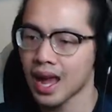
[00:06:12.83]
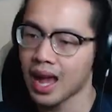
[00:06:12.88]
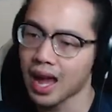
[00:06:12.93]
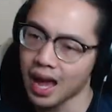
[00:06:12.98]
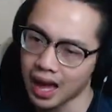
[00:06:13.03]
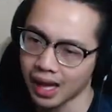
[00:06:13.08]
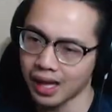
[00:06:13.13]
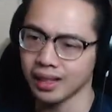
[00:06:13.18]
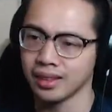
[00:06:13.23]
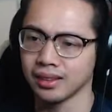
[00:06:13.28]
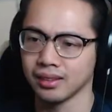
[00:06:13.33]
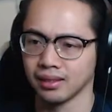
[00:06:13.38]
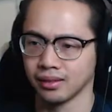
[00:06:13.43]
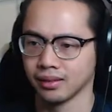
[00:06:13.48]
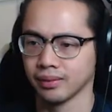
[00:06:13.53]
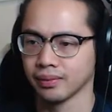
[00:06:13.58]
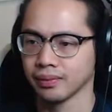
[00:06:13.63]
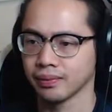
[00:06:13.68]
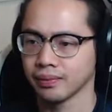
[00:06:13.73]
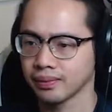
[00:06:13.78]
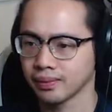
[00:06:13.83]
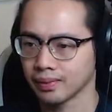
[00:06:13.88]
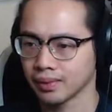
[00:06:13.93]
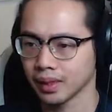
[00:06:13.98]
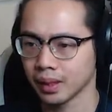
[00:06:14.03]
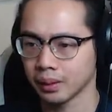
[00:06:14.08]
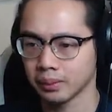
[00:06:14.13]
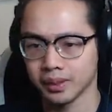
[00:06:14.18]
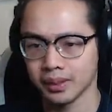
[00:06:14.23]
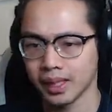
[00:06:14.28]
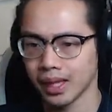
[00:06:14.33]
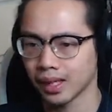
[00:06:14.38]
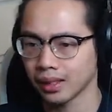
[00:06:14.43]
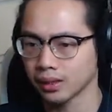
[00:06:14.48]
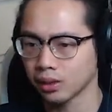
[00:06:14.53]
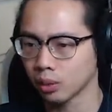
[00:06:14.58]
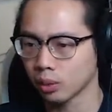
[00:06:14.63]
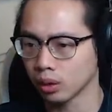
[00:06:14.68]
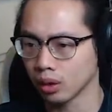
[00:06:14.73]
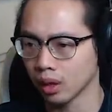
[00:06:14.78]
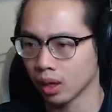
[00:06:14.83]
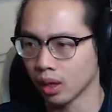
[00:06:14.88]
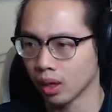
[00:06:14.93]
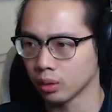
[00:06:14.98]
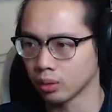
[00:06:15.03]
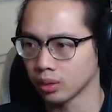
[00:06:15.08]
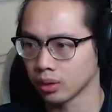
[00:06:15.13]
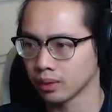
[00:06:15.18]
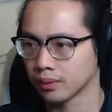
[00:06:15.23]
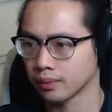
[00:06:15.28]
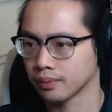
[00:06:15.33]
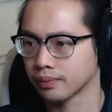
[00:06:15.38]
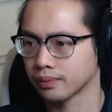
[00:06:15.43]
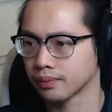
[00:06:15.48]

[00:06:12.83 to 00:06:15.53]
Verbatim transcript: Alright? I'm staying too close.